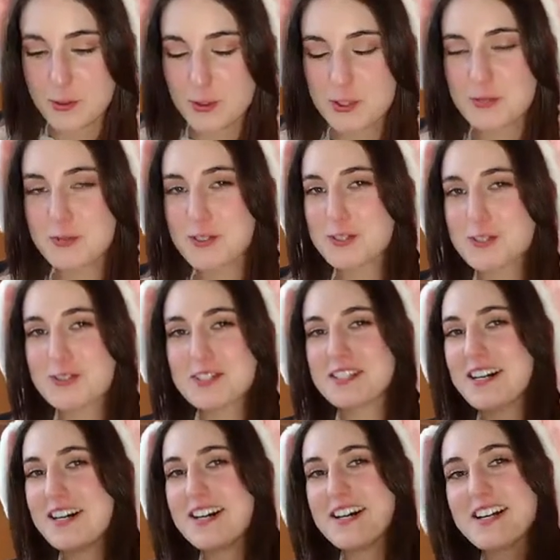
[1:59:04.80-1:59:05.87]
Fujimoto
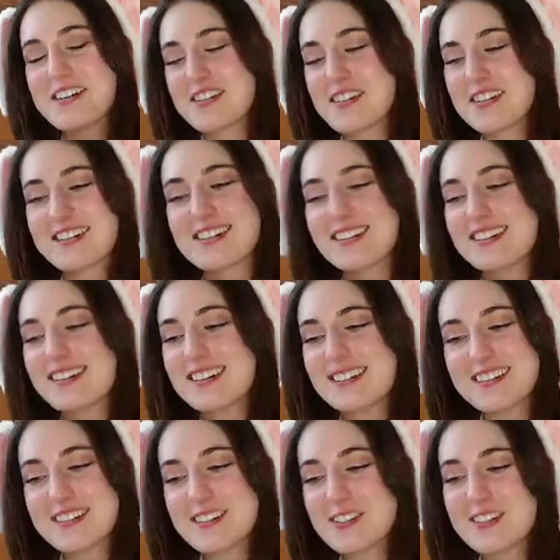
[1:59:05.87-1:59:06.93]
and I are, are
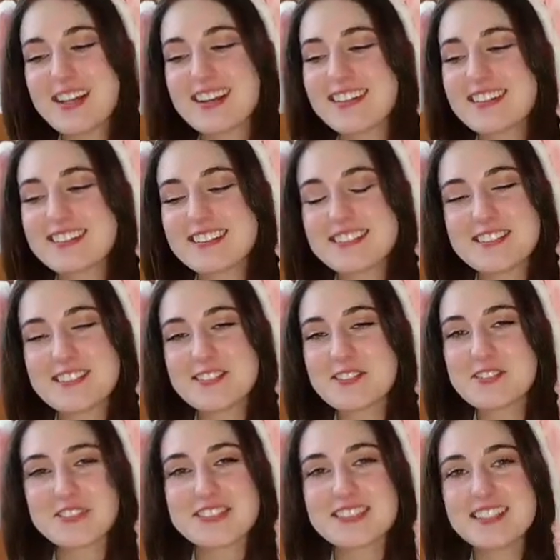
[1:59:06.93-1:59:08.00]
connected
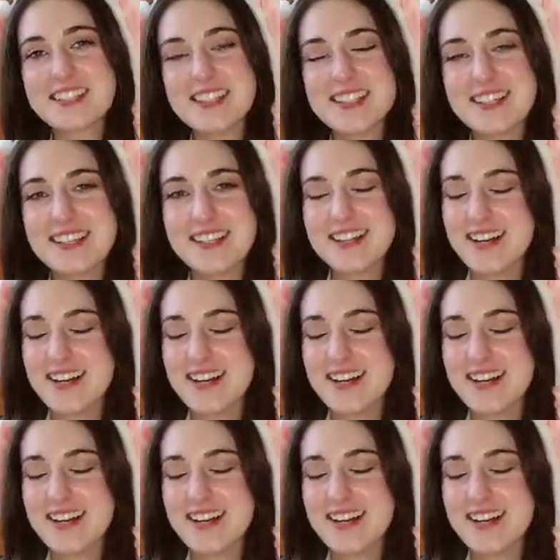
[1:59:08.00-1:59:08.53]
too, see?